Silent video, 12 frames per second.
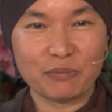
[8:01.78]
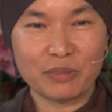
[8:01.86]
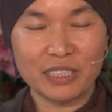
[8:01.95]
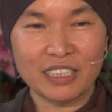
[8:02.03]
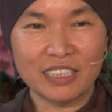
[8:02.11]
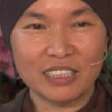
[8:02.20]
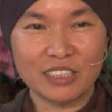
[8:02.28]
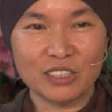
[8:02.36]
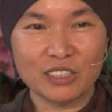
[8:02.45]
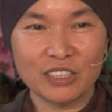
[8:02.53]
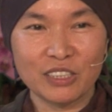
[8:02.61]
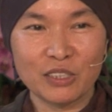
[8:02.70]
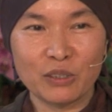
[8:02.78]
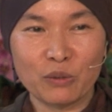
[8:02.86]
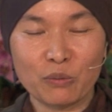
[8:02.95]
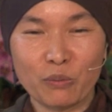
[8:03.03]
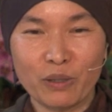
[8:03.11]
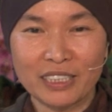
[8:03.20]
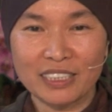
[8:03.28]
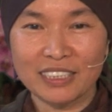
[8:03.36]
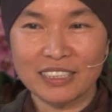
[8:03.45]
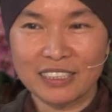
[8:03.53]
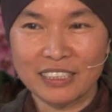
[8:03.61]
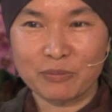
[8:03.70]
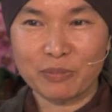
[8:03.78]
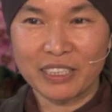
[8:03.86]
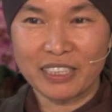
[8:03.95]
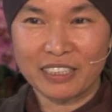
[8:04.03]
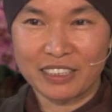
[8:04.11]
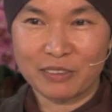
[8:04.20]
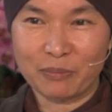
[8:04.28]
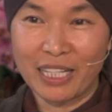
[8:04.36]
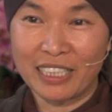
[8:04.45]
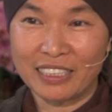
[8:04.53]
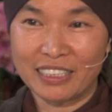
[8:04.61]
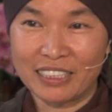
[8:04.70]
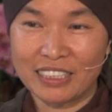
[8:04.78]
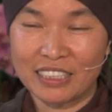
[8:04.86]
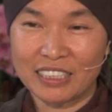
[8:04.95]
Because once this beginner's mind